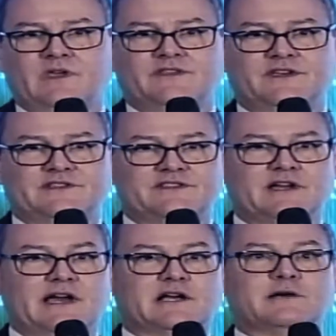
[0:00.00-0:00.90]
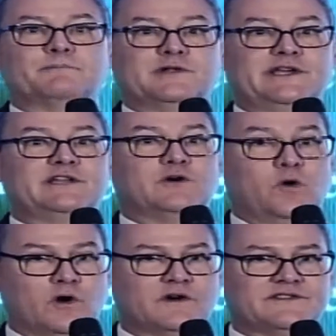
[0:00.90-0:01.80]
this is not a complete
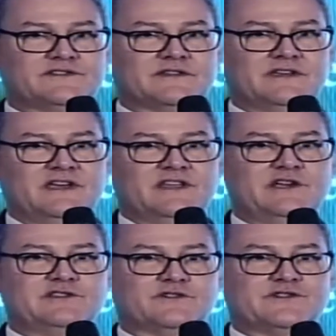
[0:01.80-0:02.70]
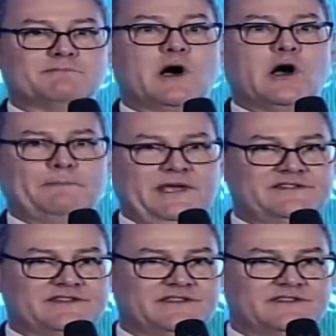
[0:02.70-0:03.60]
course. These are small
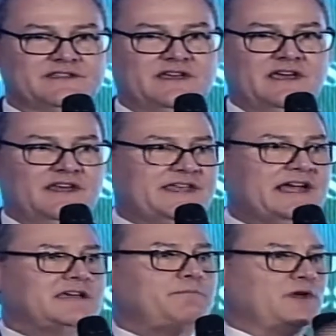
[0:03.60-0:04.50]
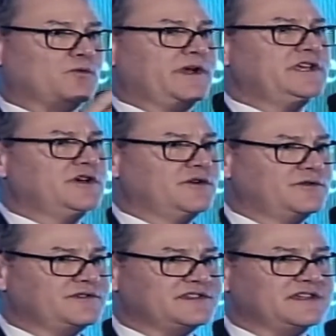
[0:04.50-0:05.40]
pieces that can be
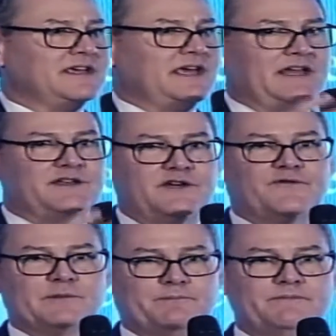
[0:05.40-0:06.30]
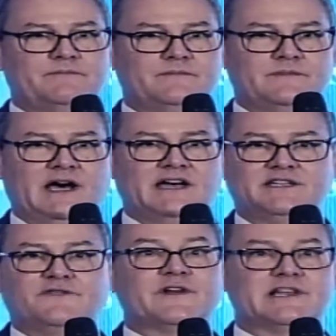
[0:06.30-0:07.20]
reused in different
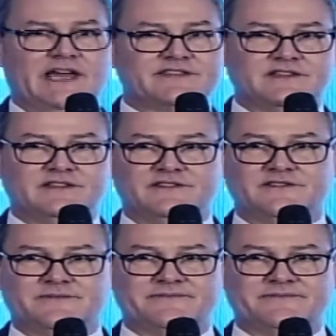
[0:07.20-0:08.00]
lessons.